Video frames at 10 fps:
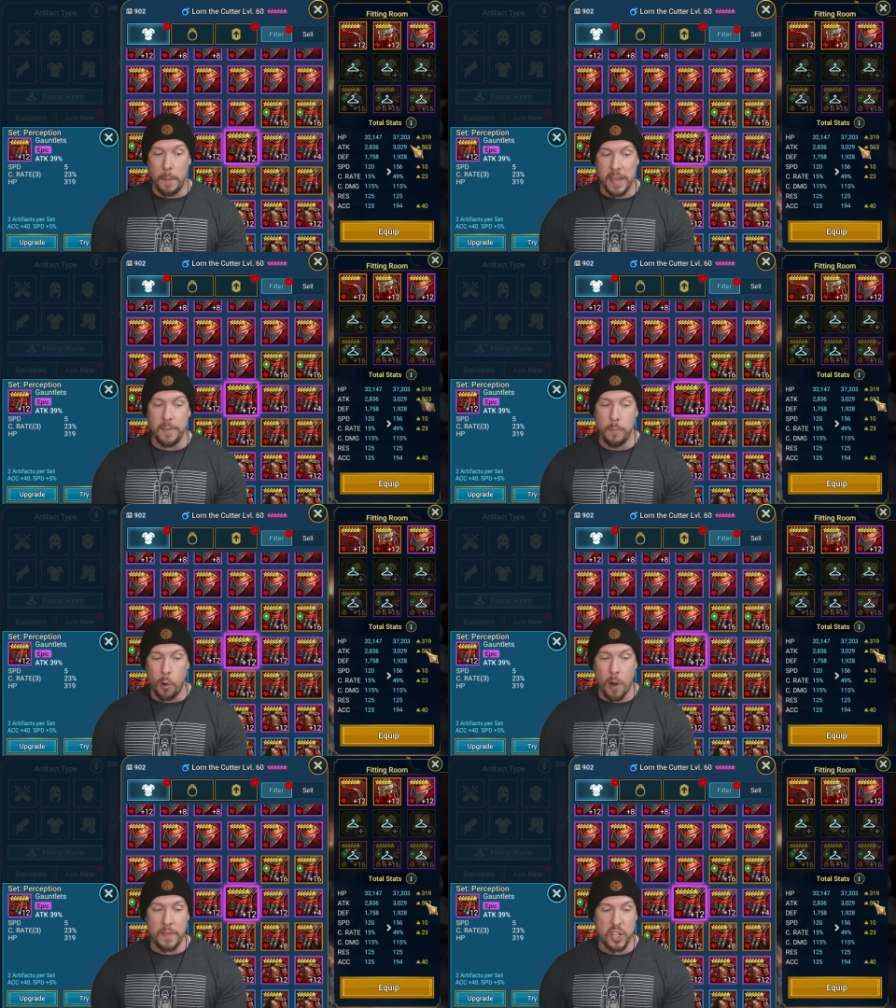even
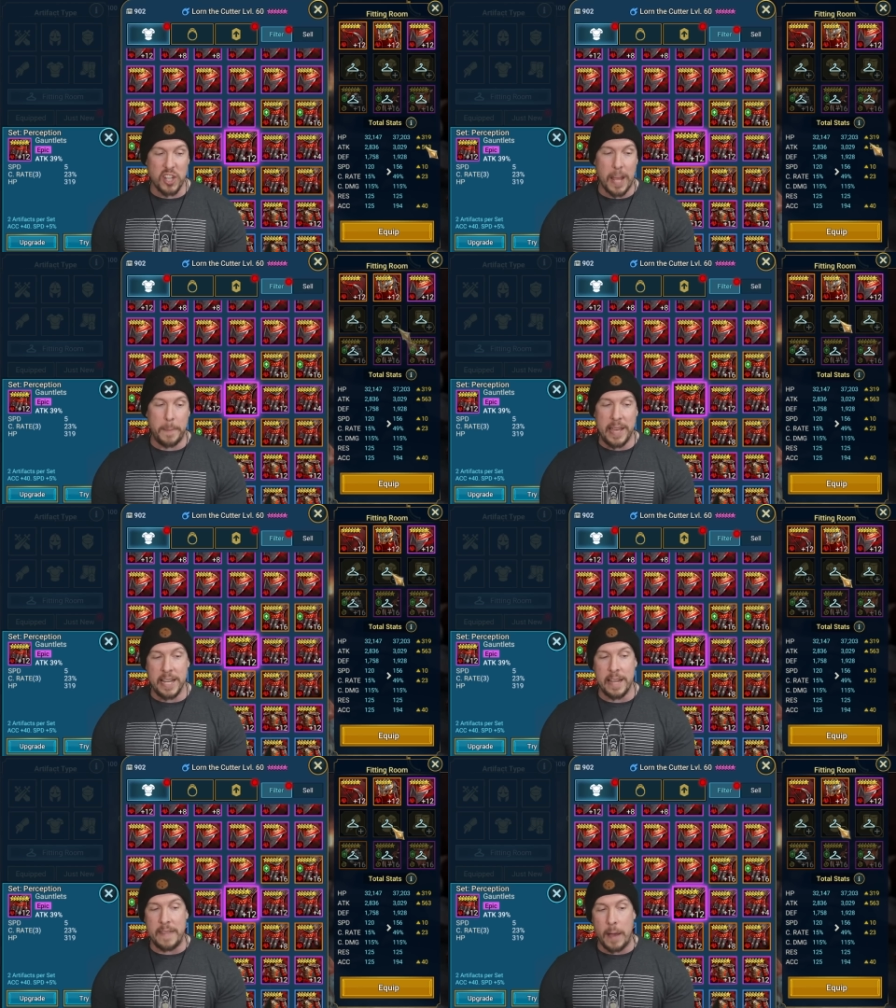more on this
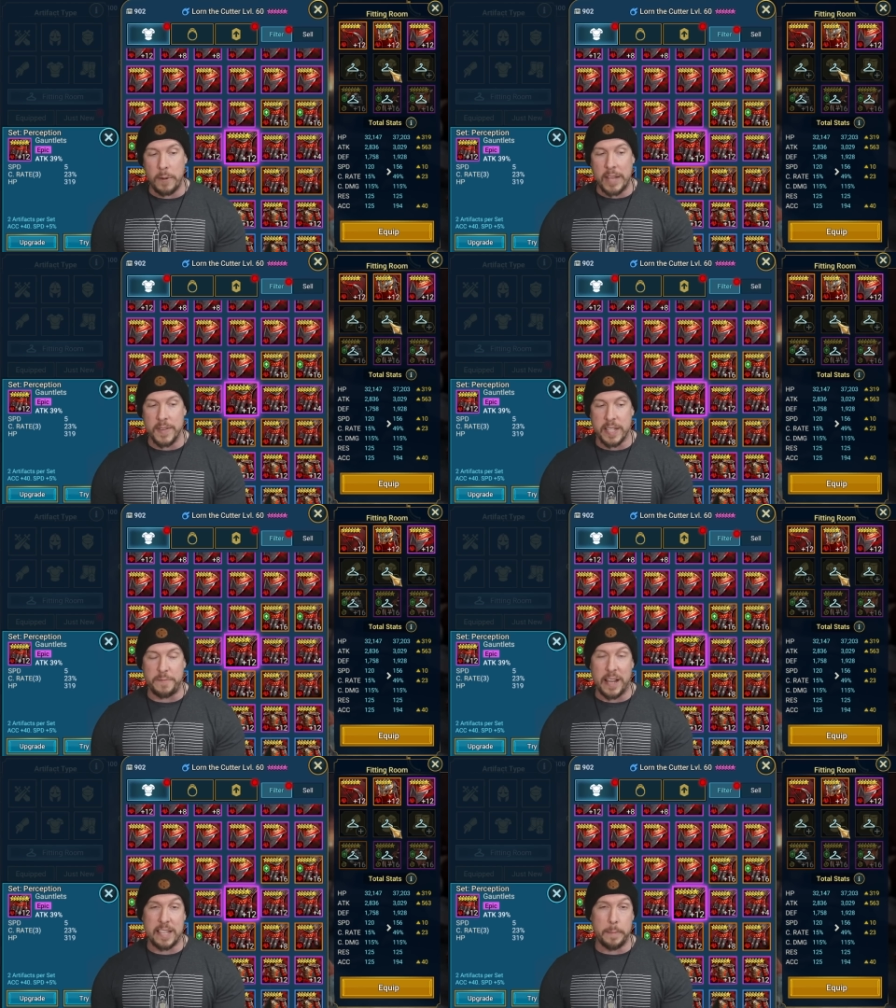champion, and that would give us the
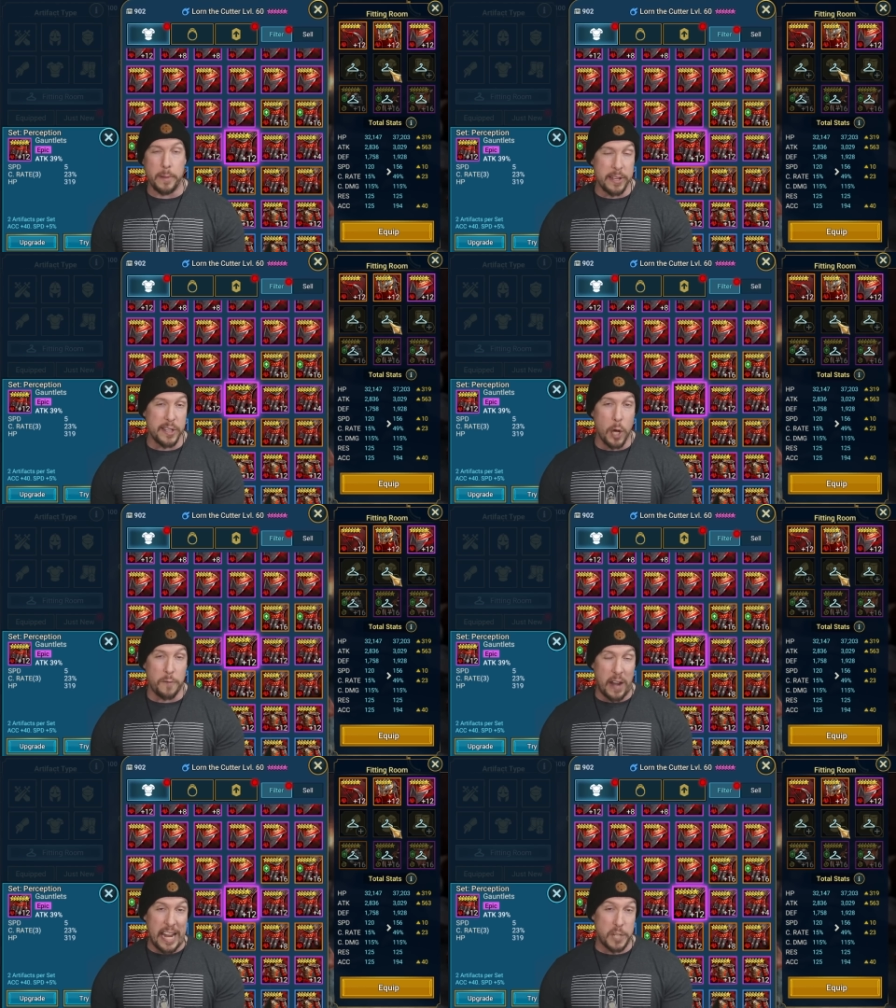flexibility to go
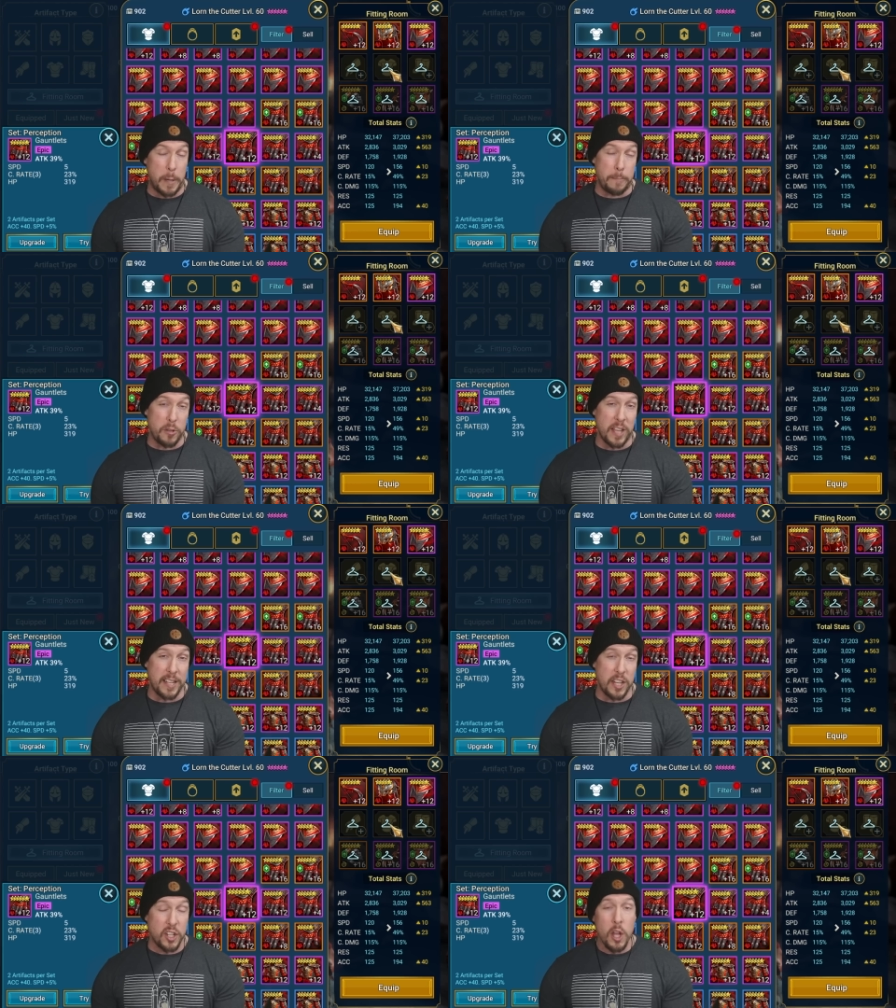for HP
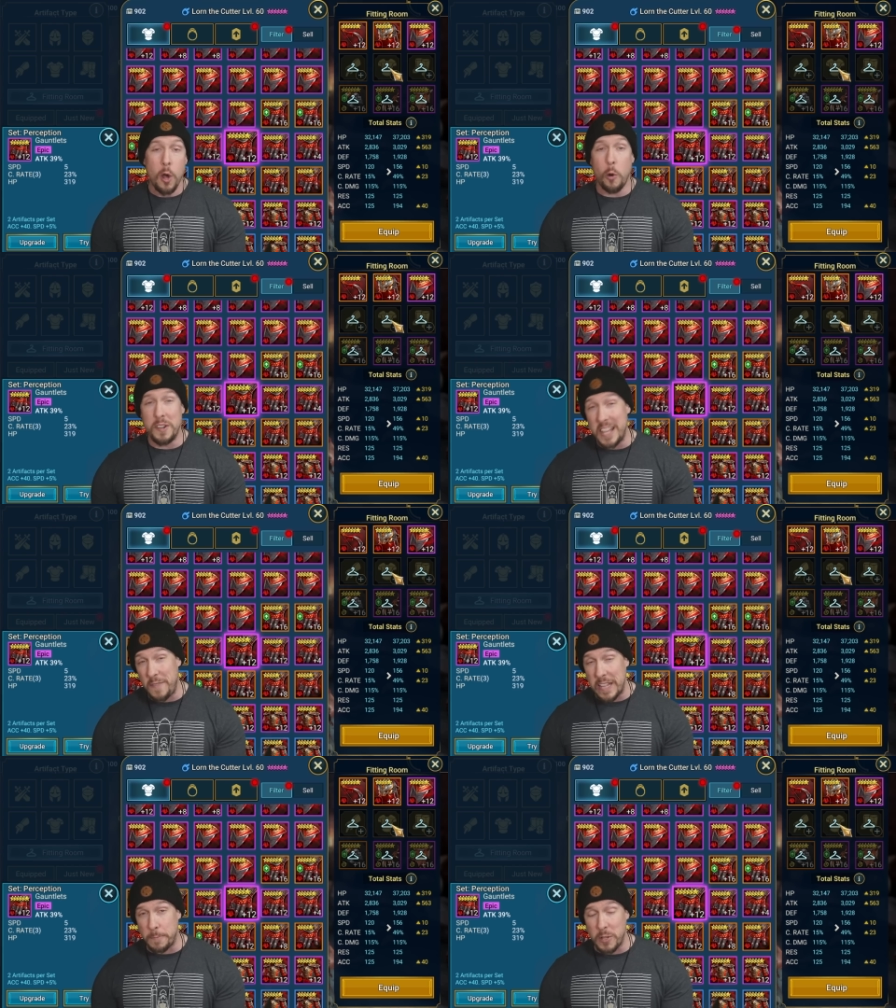percentage or
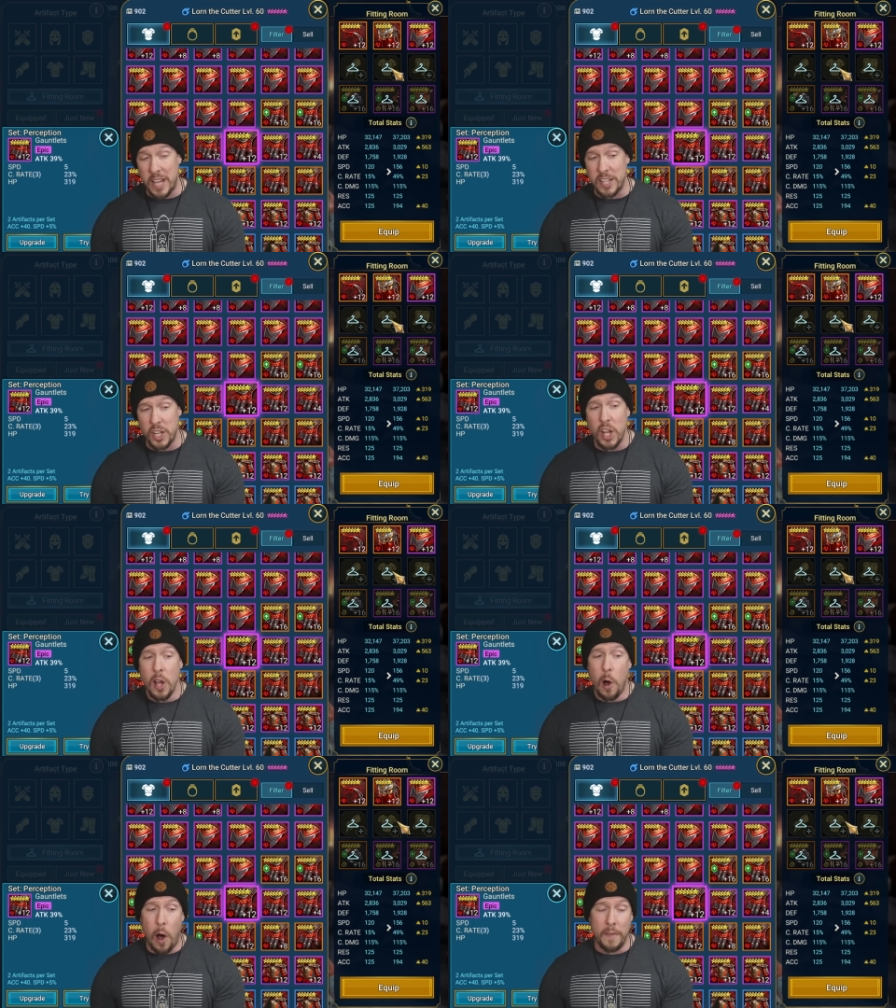defense percentage
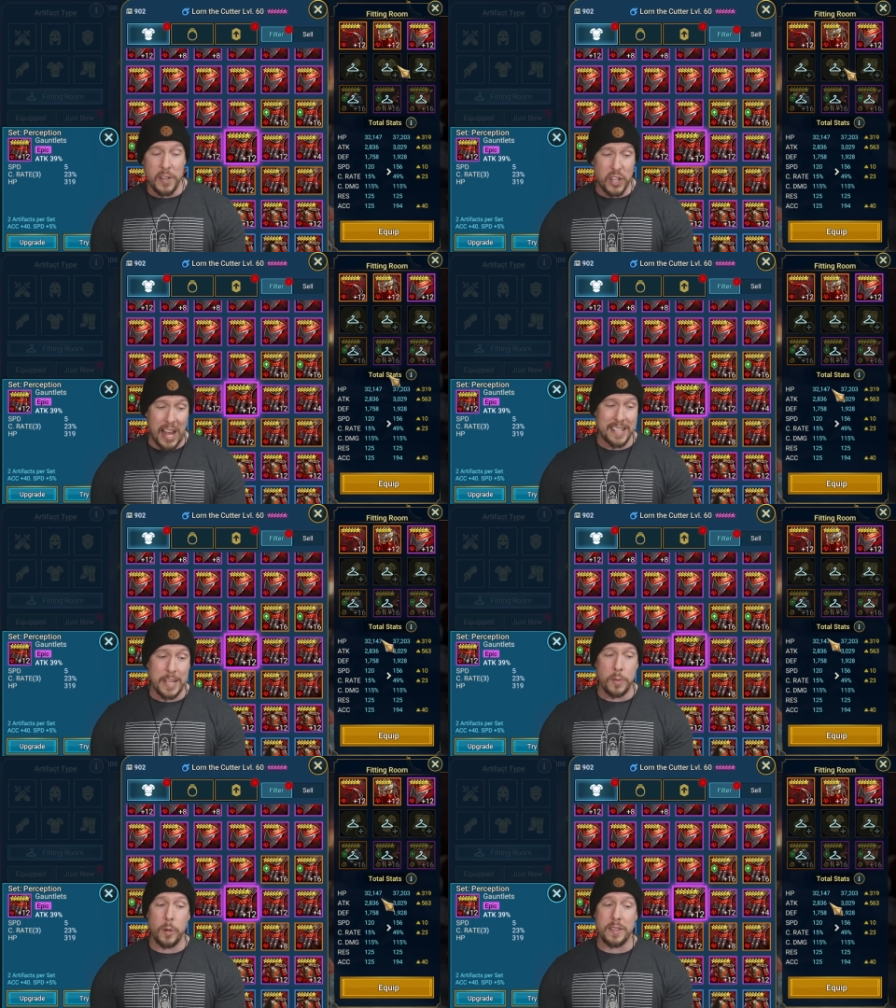on the chest,
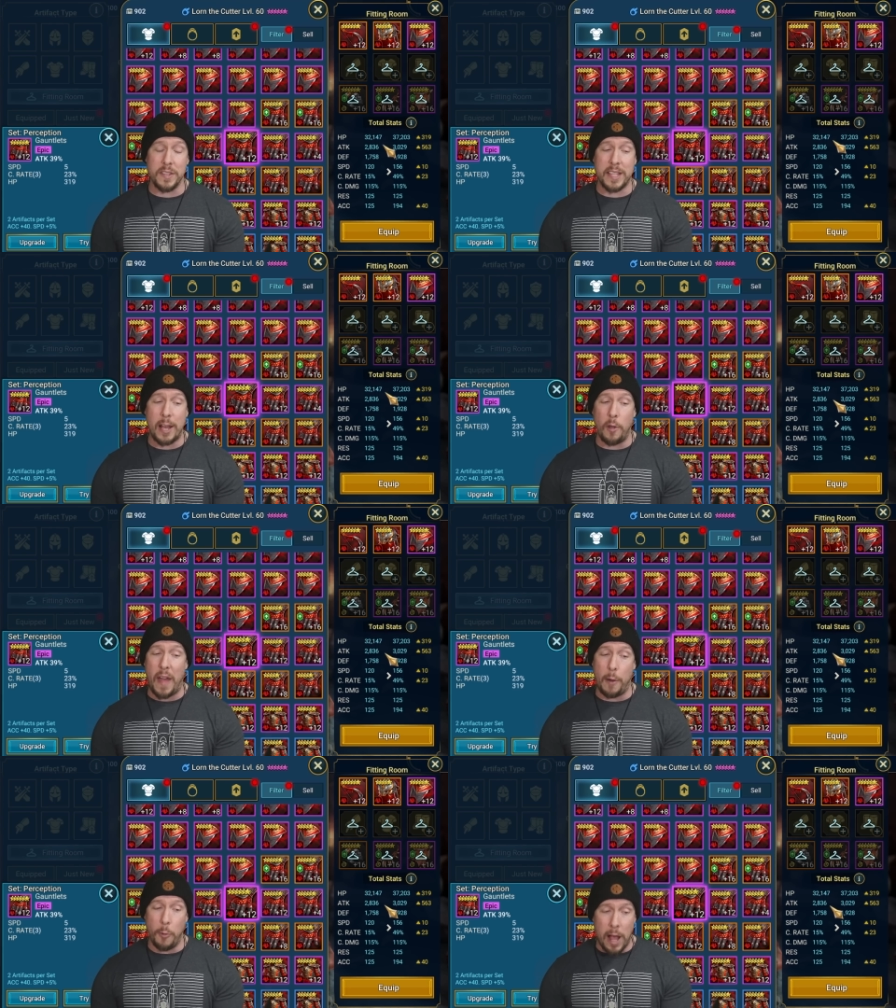even though it doesn't scale
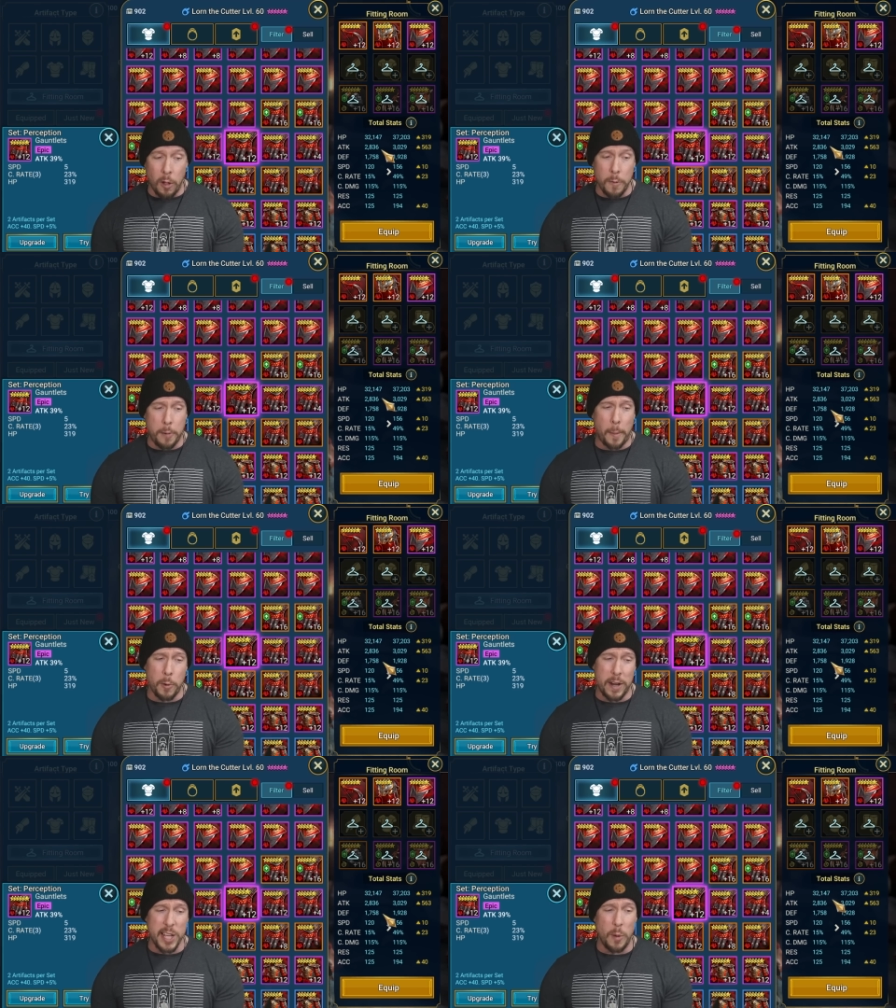that well. We'd probably
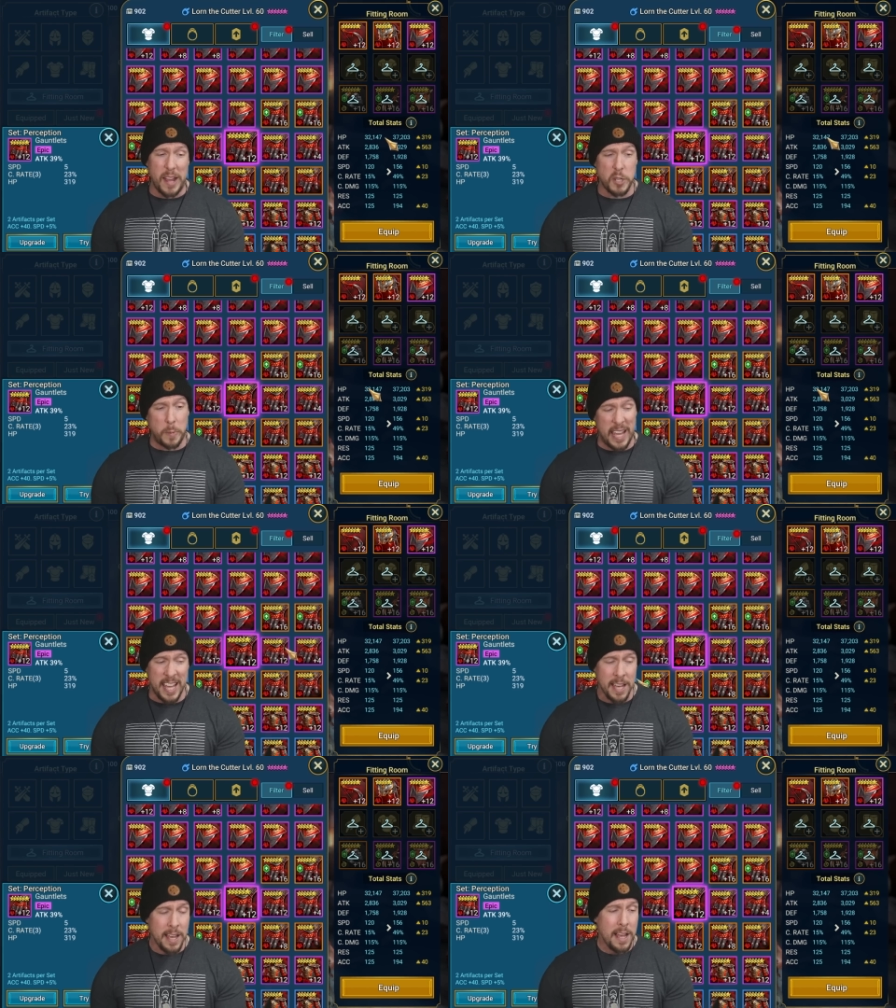want to go HP.